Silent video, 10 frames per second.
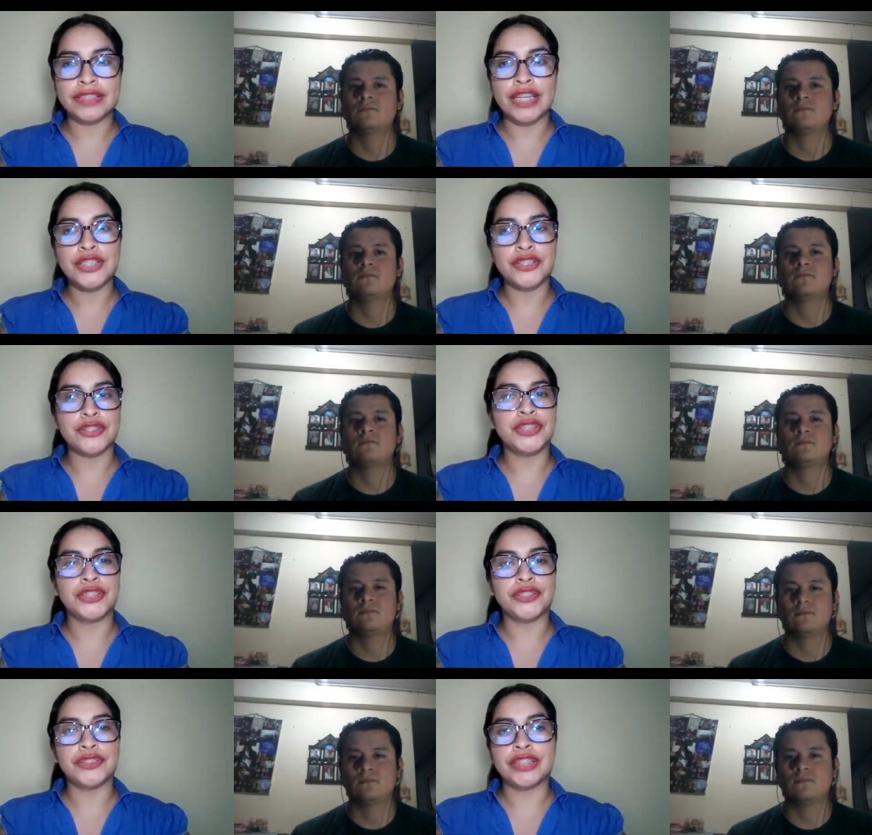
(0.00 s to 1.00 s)
Speaker 1: session
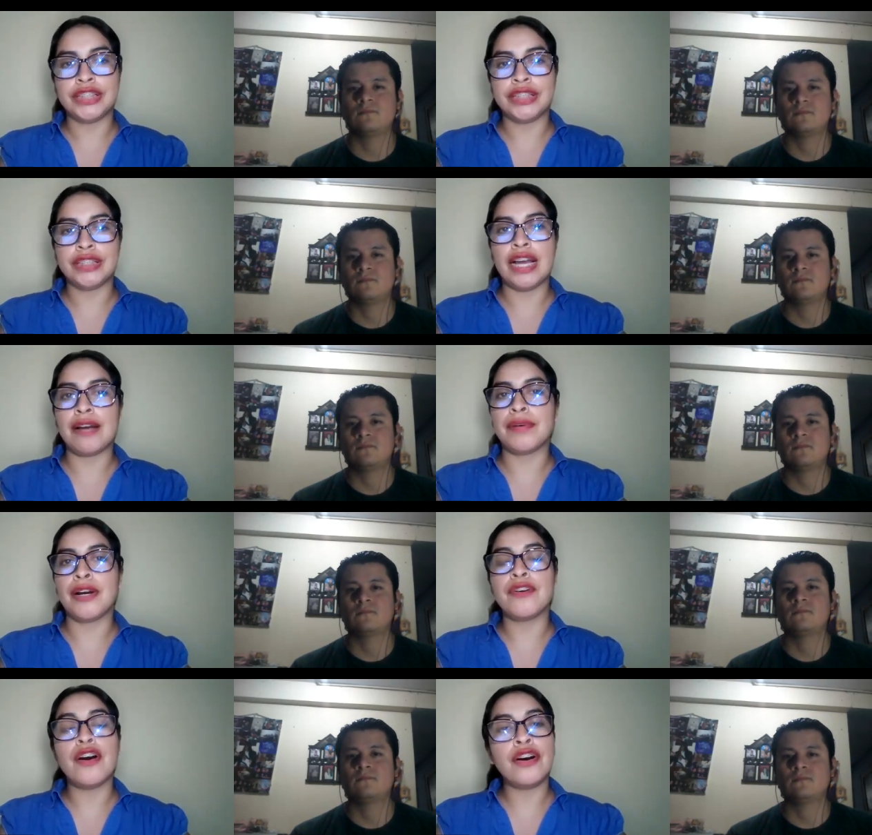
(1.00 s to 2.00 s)
talking
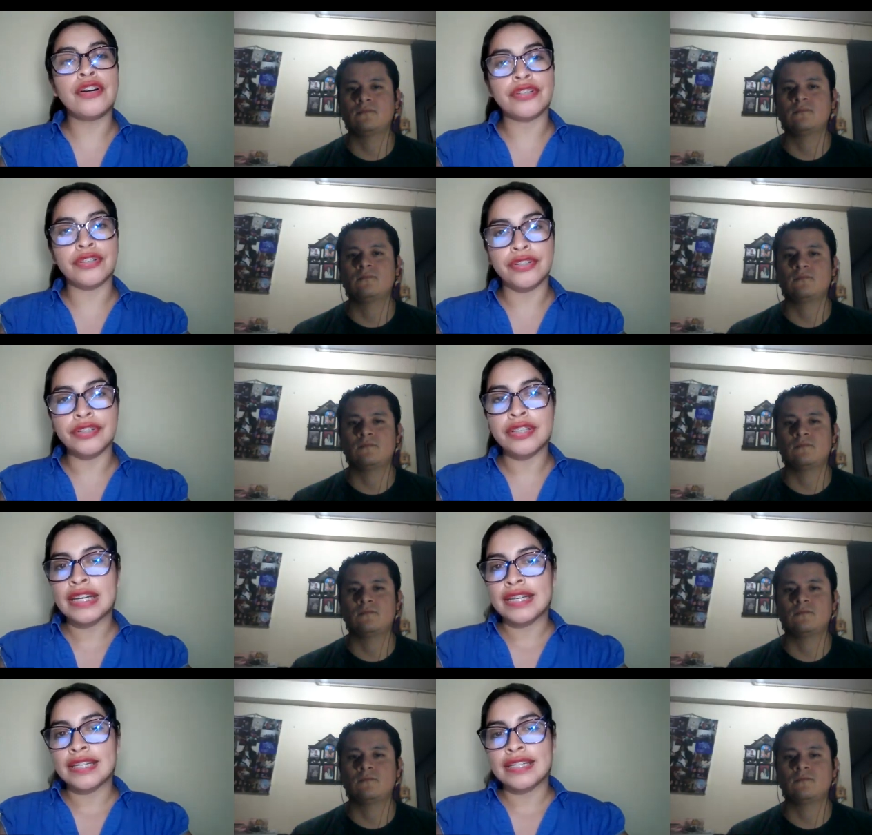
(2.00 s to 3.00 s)
about horror.
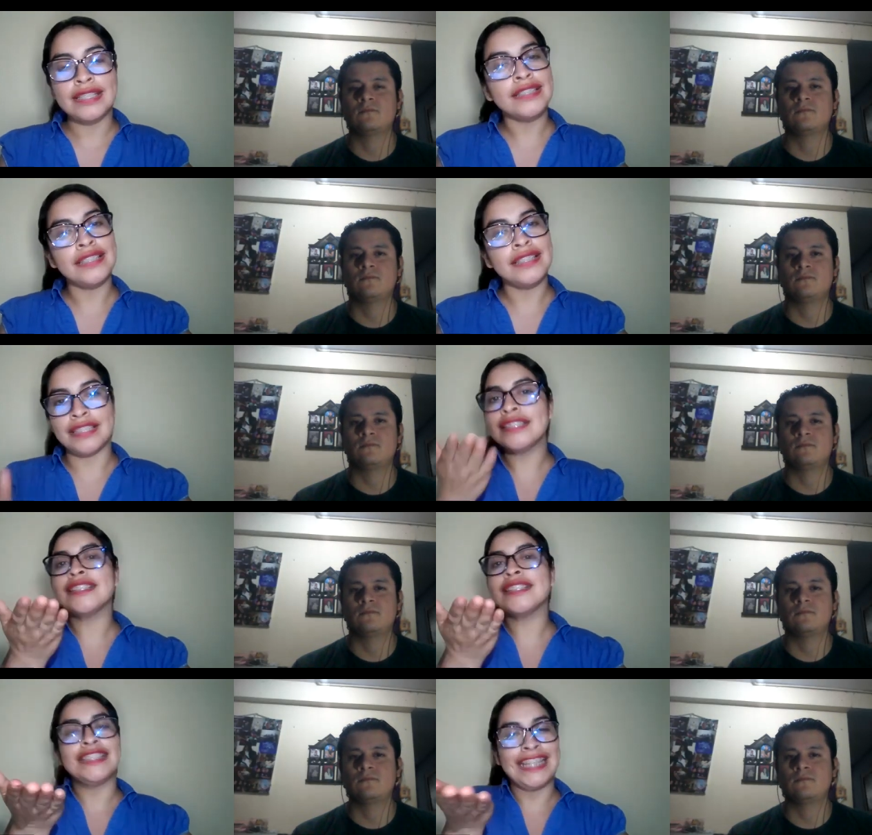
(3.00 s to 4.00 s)
It
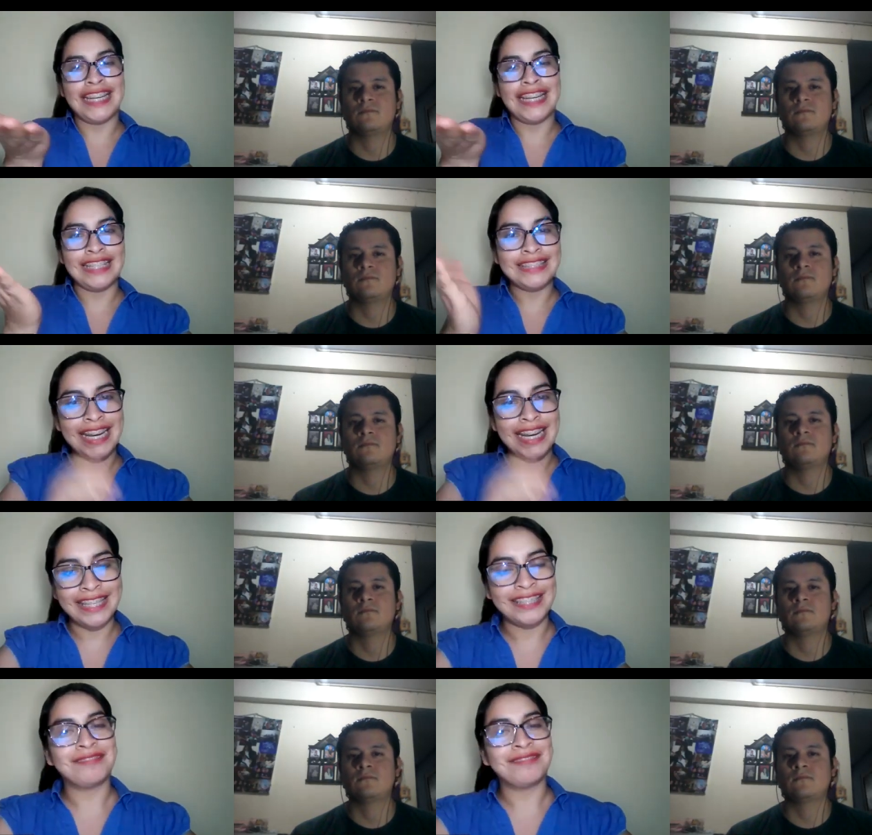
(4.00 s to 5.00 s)
is Gerald
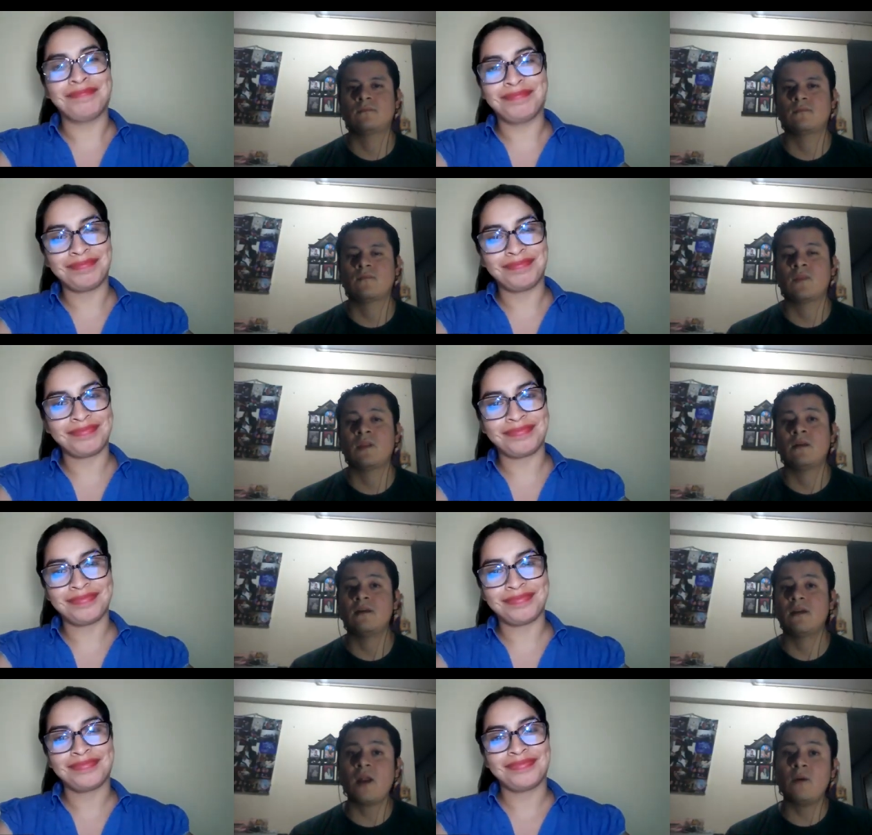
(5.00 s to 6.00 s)
Estrada.
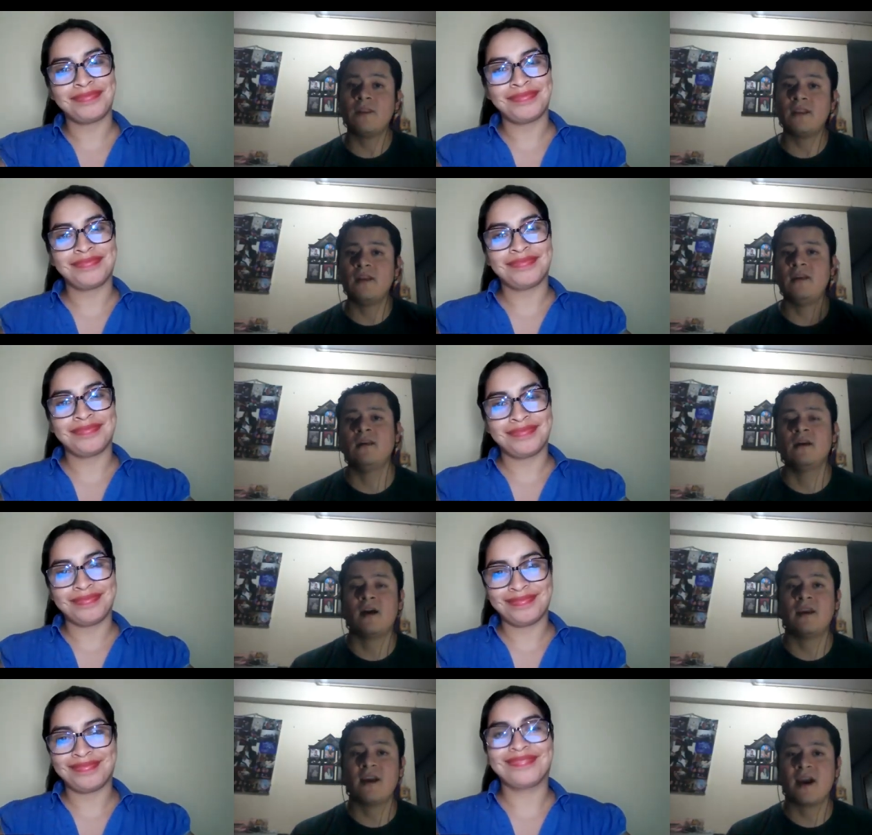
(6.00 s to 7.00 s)
Speaker 2: Hello, Adaly.
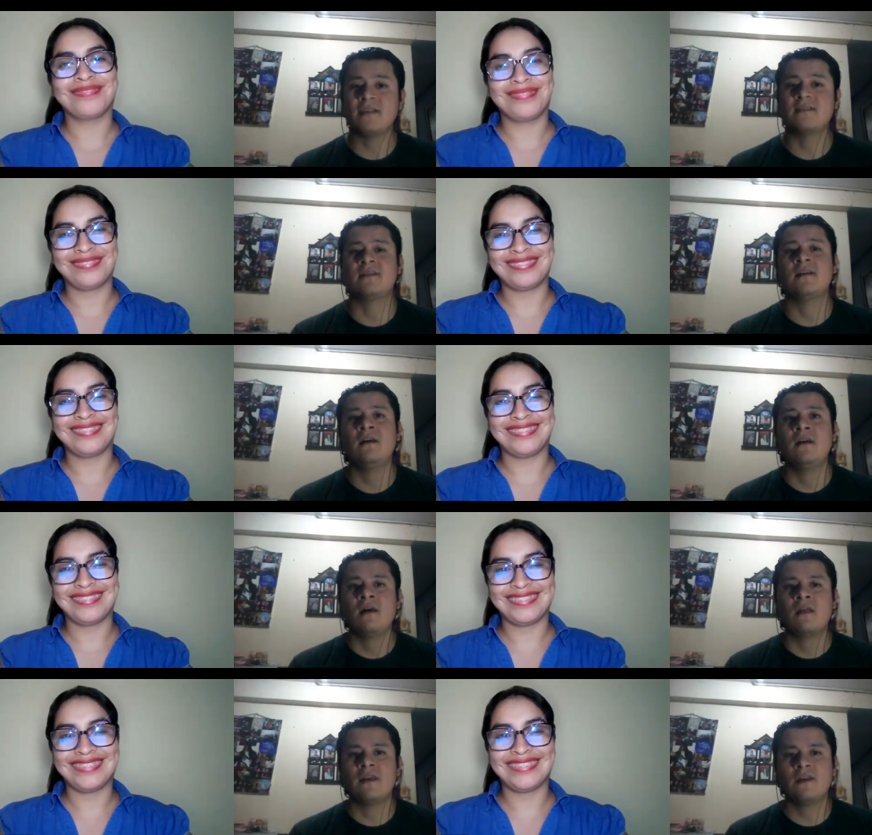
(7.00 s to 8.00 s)
Hey, guys.
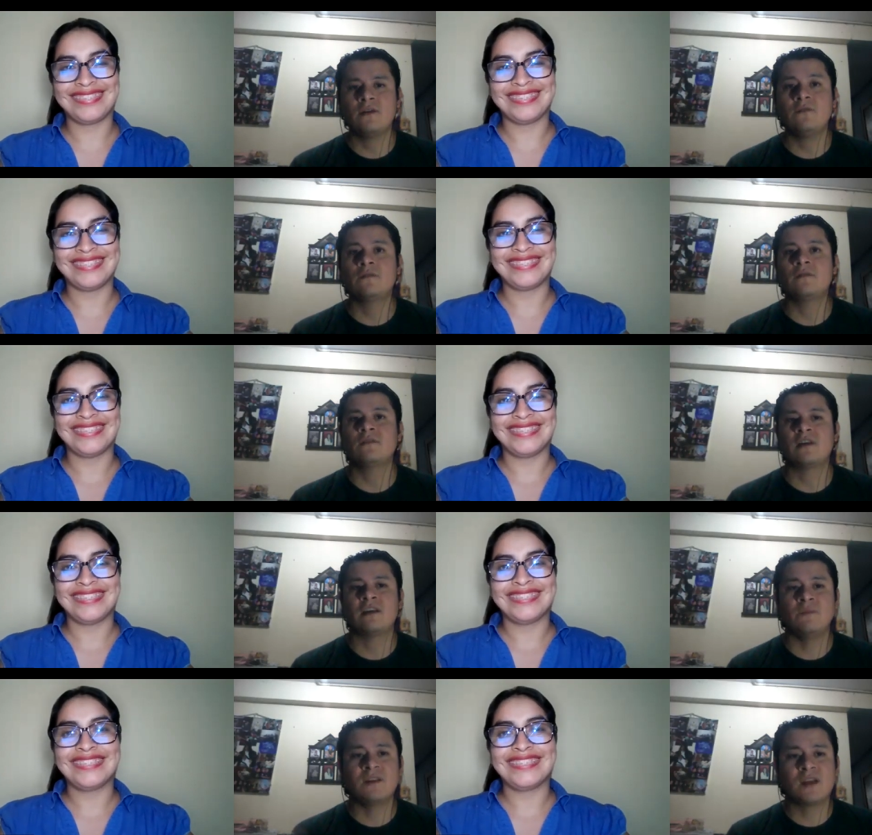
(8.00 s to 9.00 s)
Thank you for the
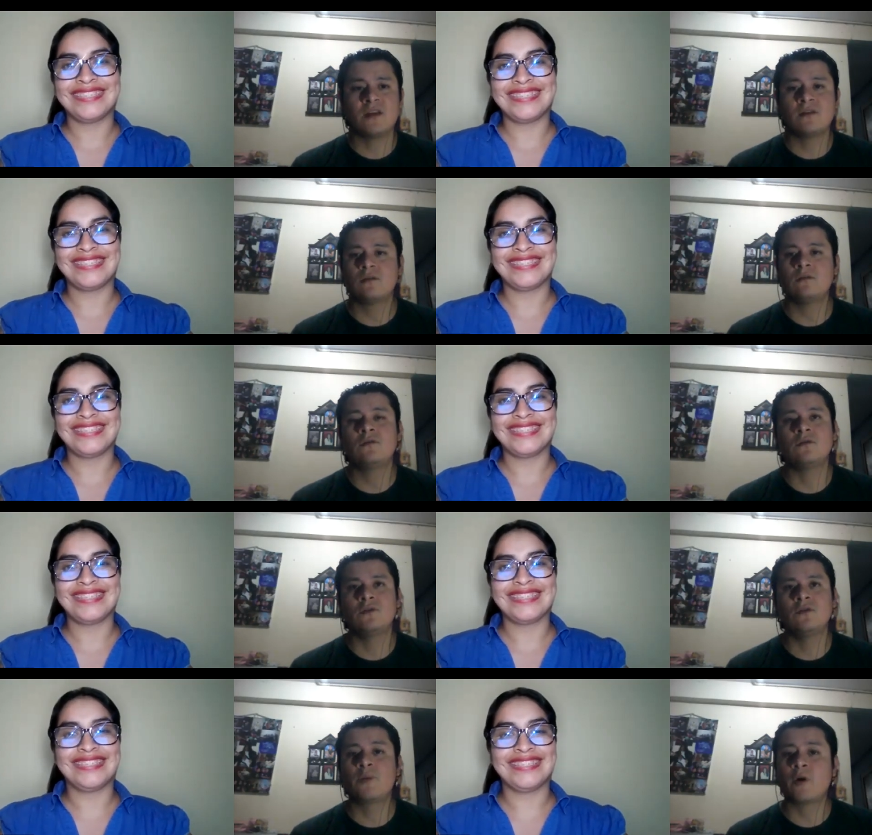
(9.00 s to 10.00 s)
invitation to
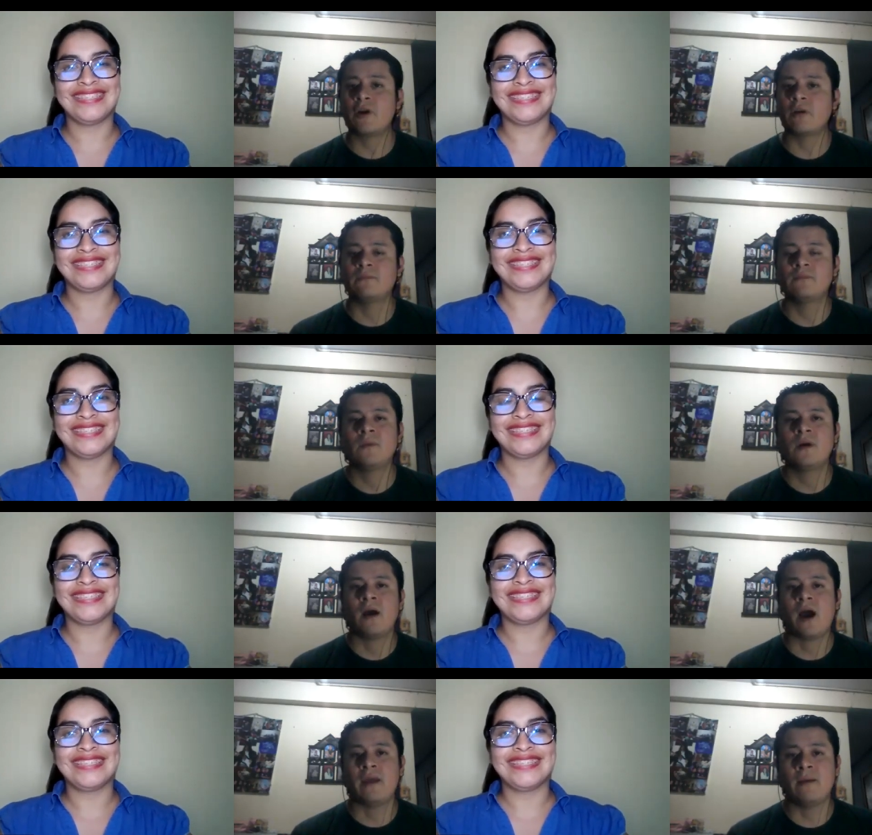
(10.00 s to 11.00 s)
your program.
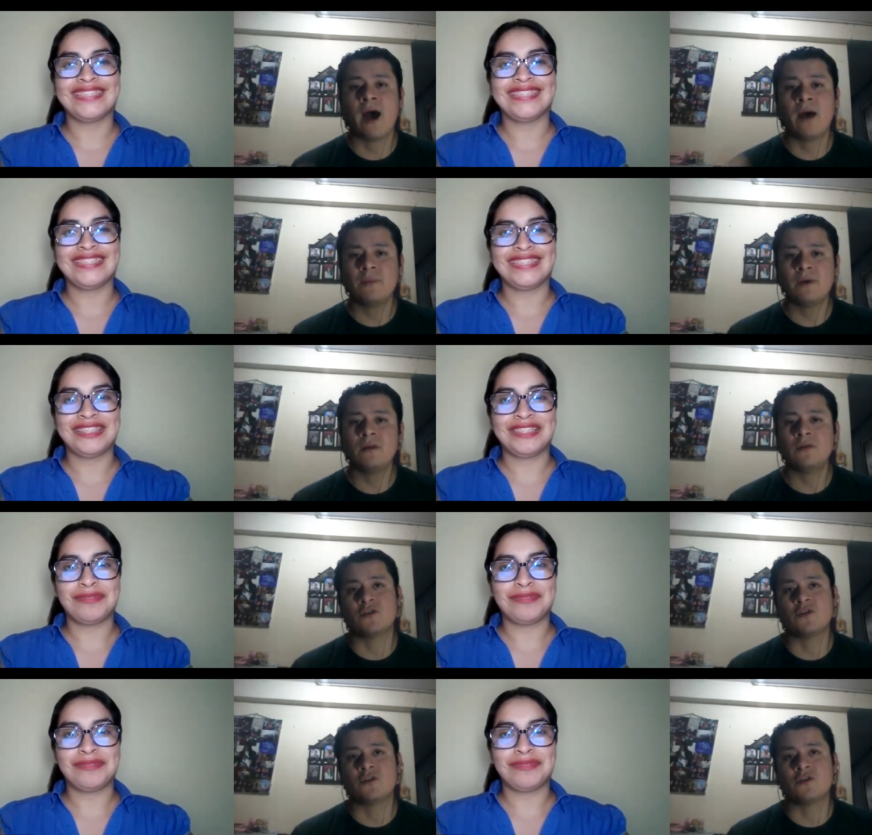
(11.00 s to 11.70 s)
I'm happy to